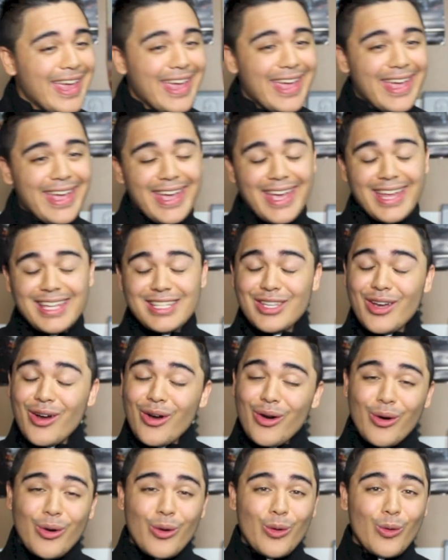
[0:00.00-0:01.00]
And
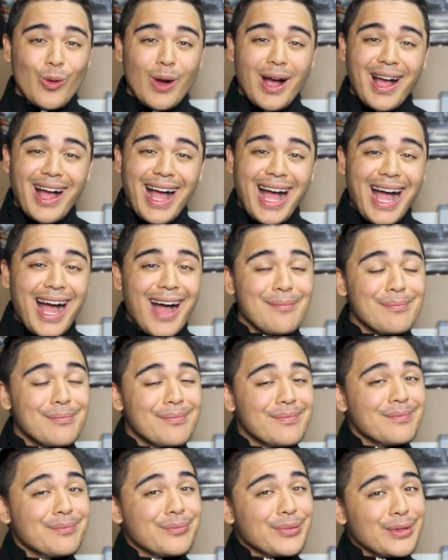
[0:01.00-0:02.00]
yo,
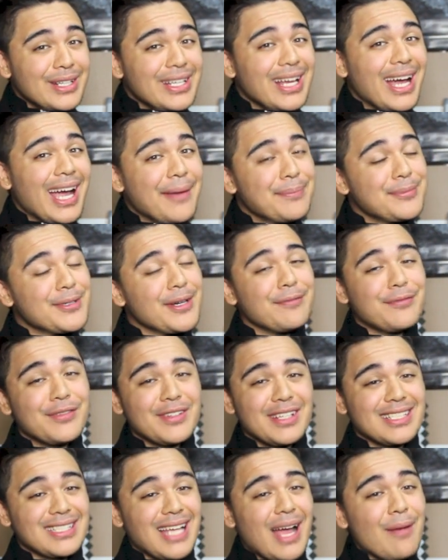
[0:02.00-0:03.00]
I'm pretty hyped up for
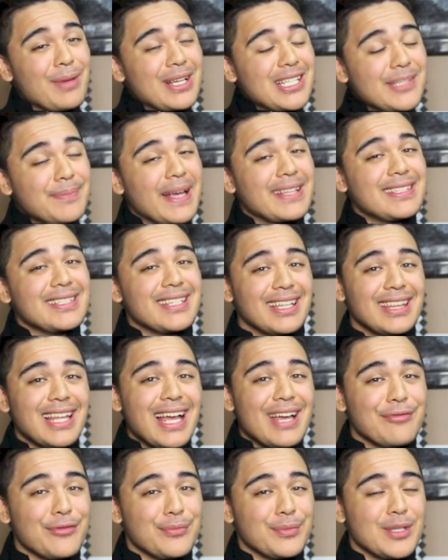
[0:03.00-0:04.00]
this. I'm expecting a
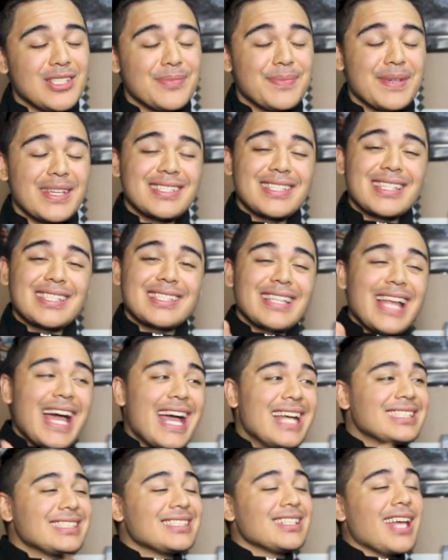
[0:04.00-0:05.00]
lot from this because his
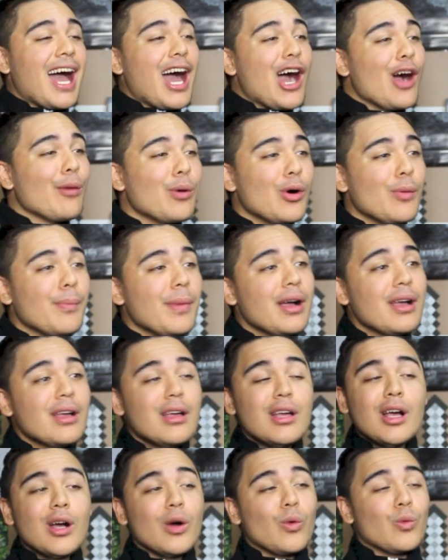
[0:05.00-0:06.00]
last album
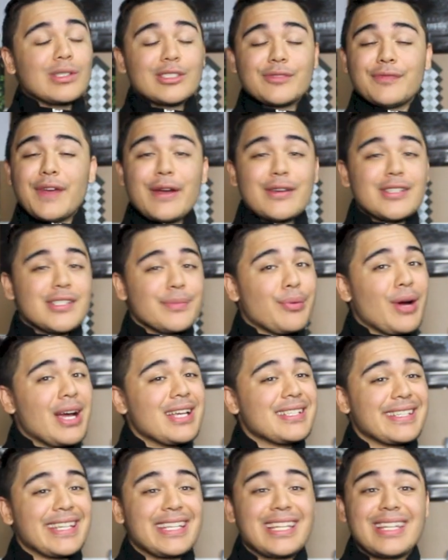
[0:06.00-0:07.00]
was very
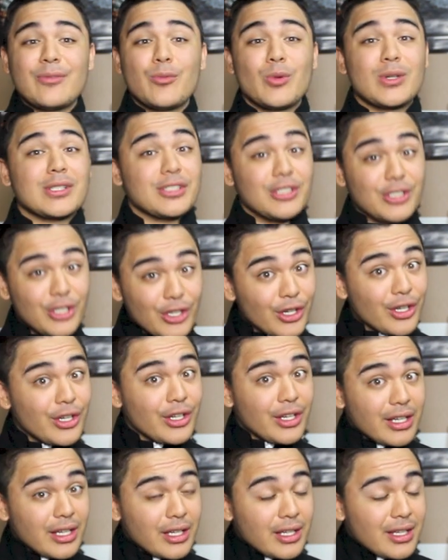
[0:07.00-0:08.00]
surprising and was
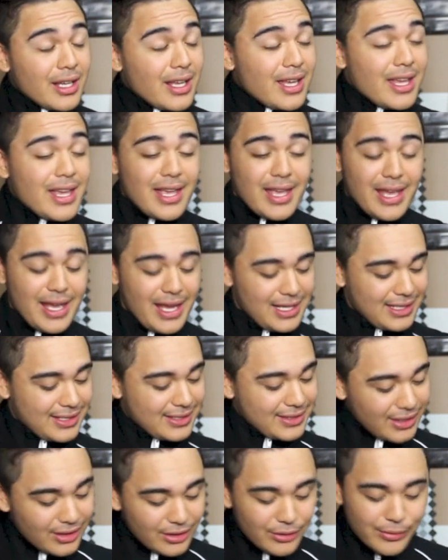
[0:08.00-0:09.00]
good. And
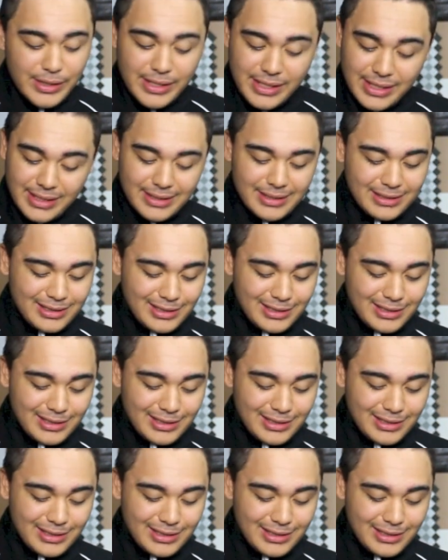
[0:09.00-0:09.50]
Seungri,